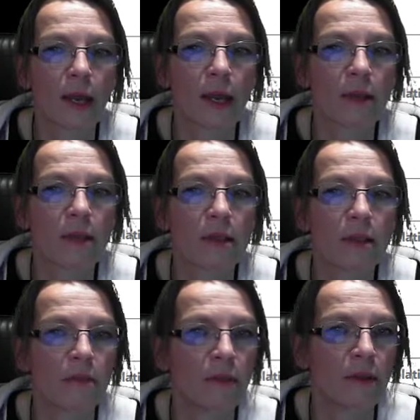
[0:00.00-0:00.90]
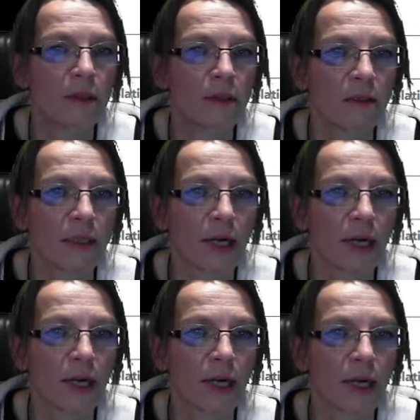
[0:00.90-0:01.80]
and the size
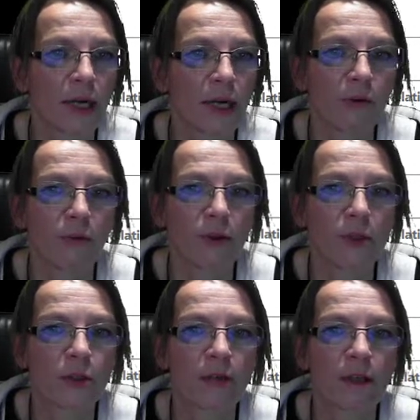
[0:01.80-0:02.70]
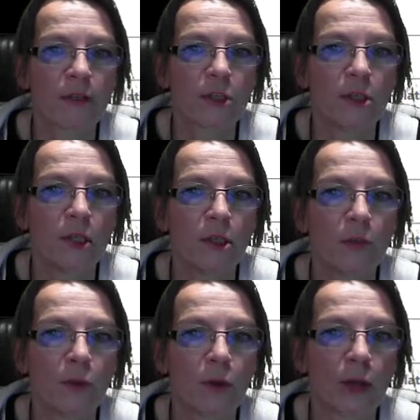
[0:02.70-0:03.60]
has been modified. So we have actually a
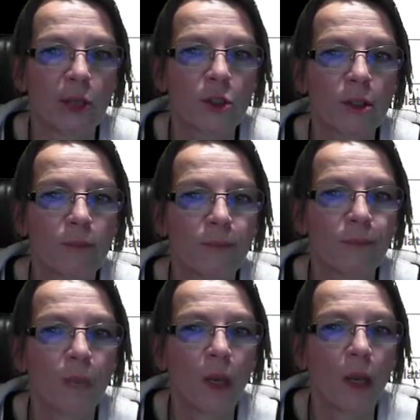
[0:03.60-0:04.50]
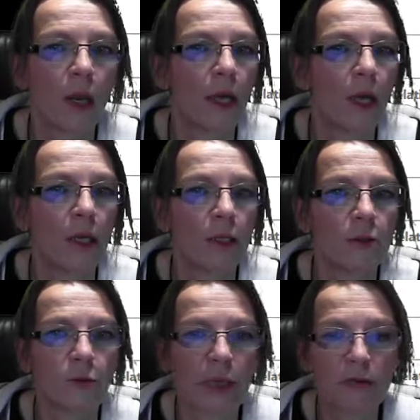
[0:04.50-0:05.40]
new location.
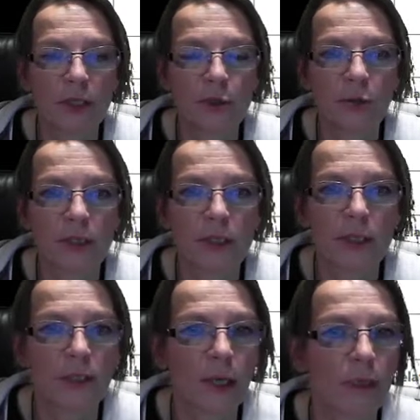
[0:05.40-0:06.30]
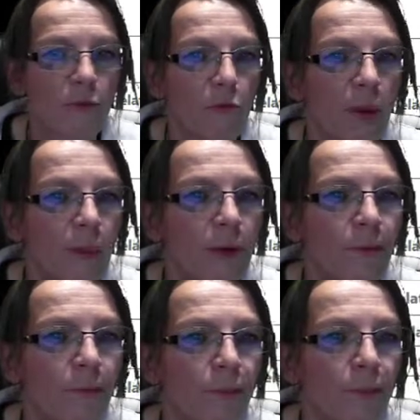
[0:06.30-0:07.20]
So we have increased the size, remember?
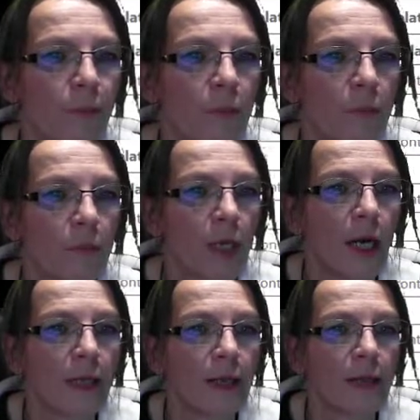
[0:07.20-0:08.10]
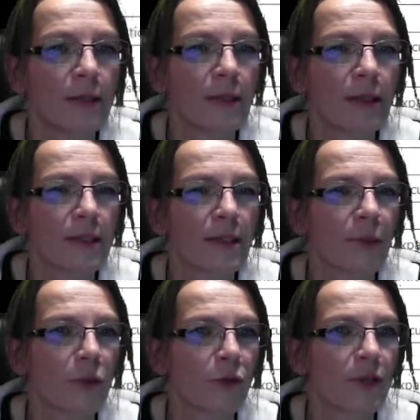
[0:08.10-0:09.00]
And then there are some
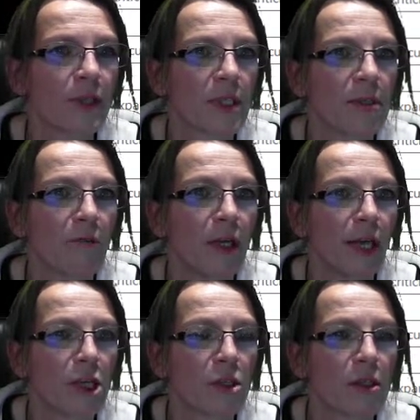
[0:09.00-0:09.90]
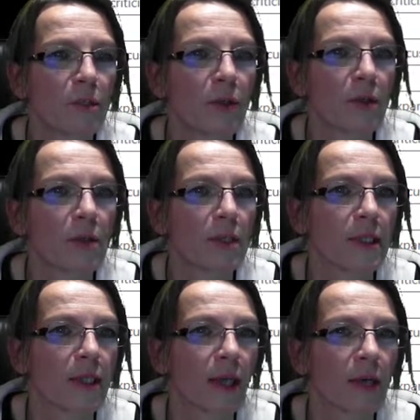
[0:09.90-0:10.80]
issues with relations, because
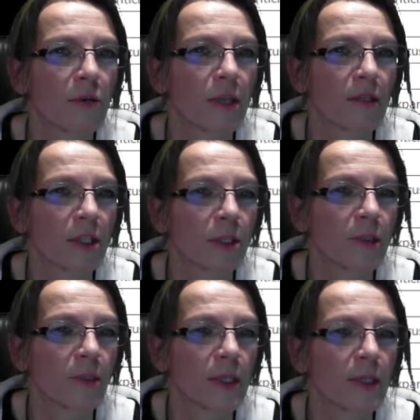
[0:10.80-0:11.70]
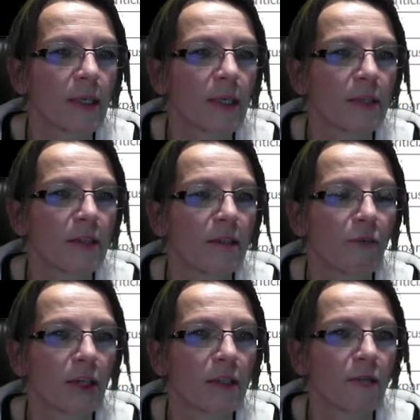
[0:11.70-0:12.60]
the layout direction basically is
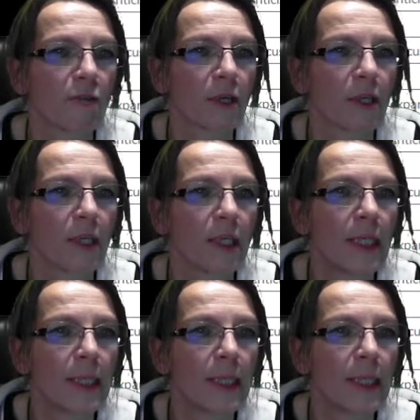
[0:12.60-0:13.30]
defined differently